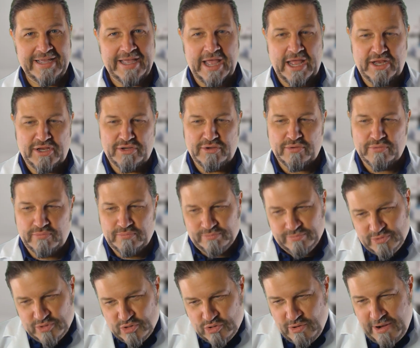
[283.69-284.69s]
and you
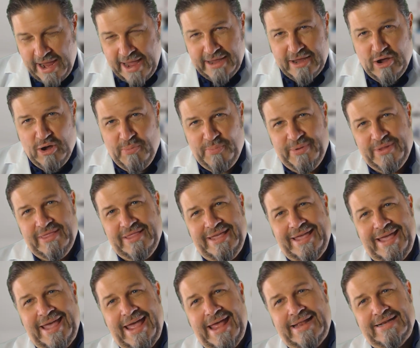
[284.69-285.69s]
crack open
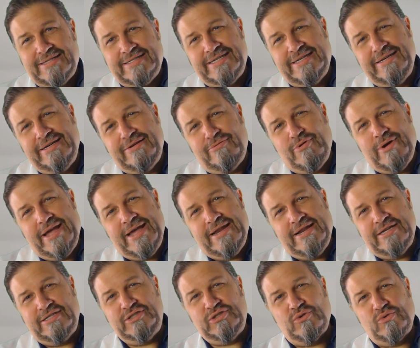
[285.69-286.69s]
the
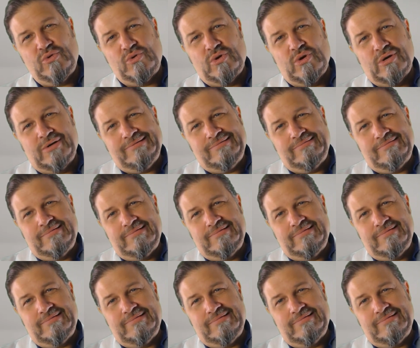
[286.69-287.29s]
antiquated door